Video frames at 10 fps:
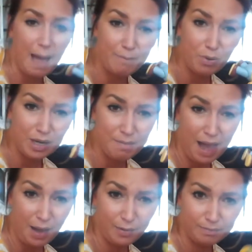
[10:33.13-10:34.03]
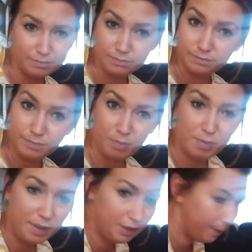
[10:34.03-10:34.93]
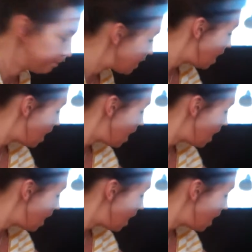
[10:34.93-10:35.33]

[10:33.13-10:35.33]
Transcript: and pull him out. Bob the Builder.